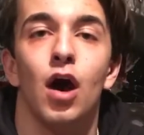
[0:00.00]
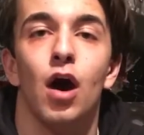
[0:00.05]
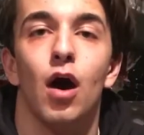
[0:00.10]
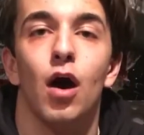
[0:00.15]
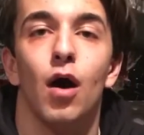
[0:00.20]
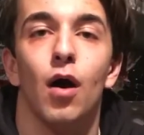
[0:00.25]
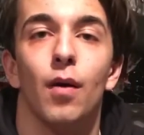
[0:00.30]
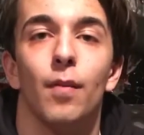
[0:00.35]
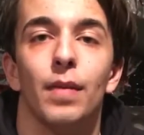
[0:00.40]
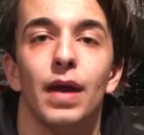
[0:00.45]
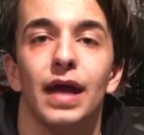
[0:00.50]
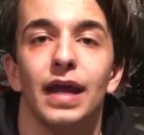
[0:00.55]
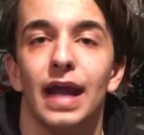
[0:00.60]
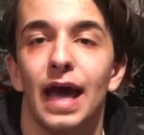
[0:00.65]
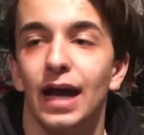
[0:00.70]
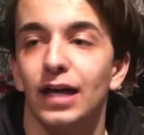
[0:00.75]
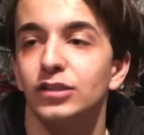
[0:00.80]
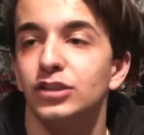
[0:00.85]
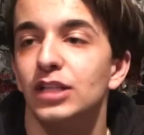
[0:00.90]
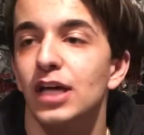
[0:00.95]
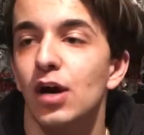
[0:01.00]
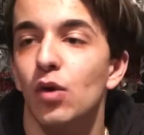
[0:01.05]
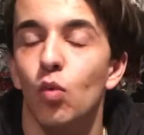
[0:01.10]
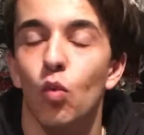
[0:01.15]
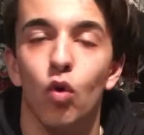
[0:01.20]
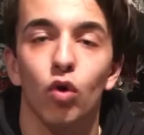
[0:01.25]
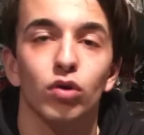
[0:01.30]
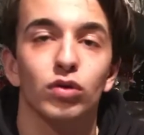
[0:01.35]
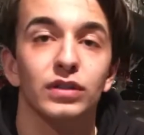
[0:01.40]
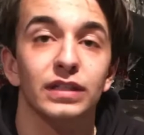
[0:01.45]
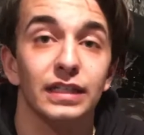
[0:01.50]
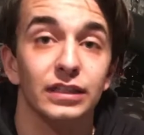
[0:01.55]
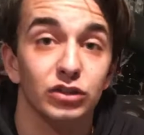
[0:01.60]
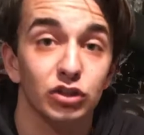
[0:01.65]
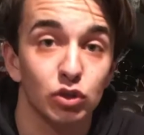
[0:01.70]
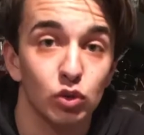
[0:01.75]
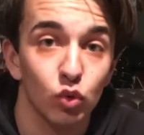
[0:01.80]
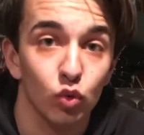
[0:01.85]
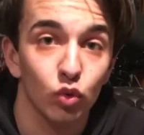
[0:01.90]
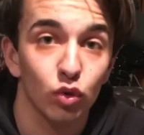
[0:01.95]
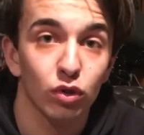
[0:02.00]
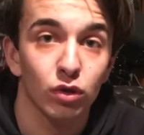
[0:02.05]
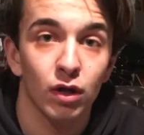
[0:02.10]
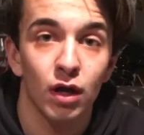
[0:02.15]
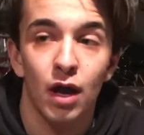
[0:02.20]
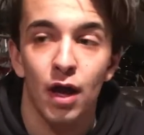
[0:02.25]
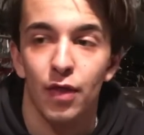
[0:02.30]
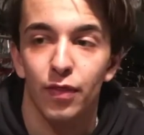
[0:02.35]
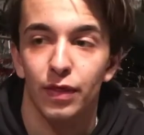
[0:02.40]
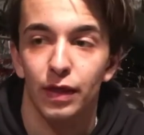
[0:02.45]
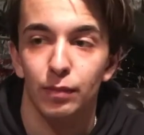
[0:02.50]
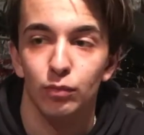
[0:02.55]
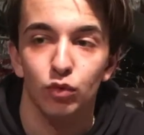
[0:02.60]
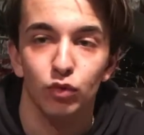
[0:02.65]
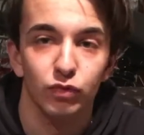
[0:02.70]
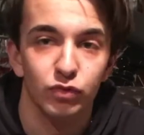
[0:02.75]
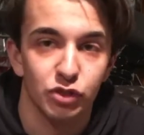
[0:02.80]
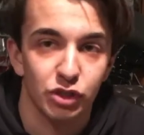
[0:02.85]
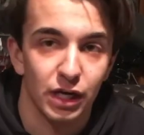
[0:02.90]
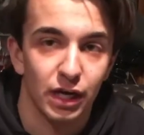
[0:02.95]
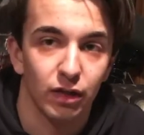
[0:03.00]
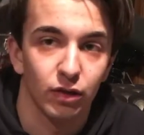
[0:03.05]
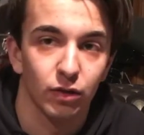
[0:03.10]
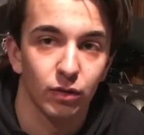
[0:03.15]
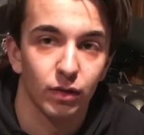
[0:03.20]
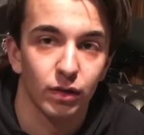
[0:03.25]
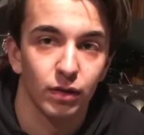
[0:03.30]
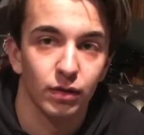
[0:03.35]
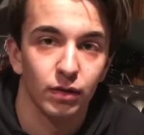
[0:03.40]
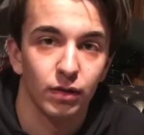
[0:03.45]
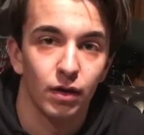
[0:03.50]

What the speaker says: And as that water gets cooler, they move shallower,